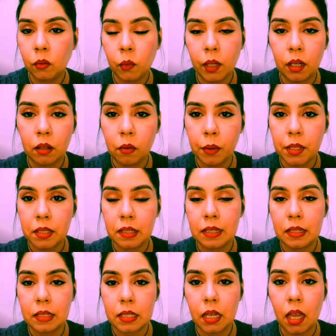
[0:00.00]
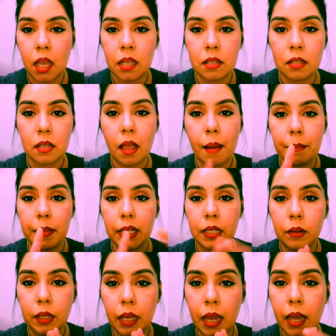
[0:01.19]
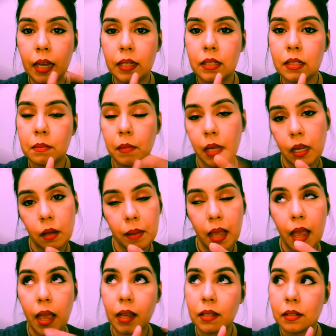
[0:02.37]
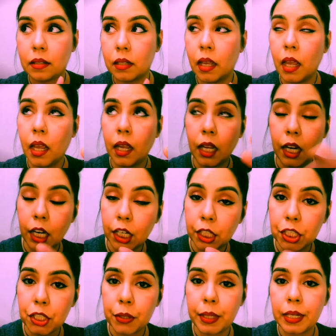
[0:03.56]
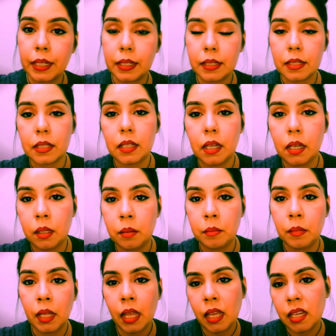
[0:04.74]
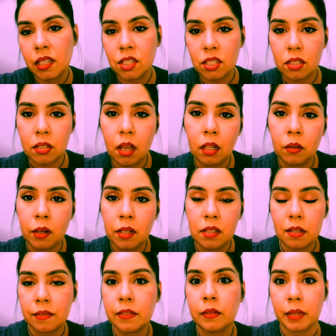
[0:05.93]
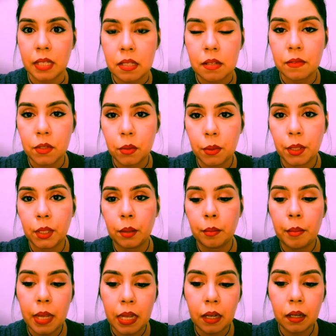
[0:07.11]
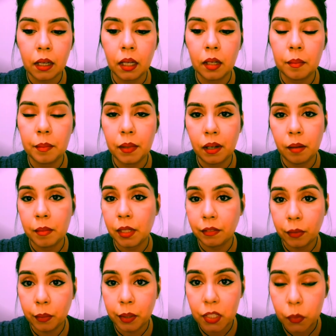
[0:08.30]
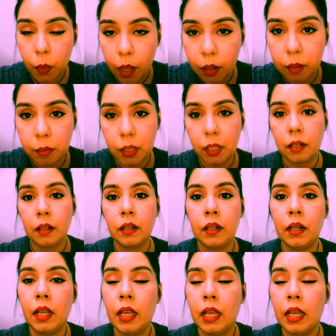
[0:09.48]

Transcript: we are going to discuss beauty hacks, makeup hacks, hair tricks, um, and just all around different ways of doing your makeup. Um, everyone is welcome here.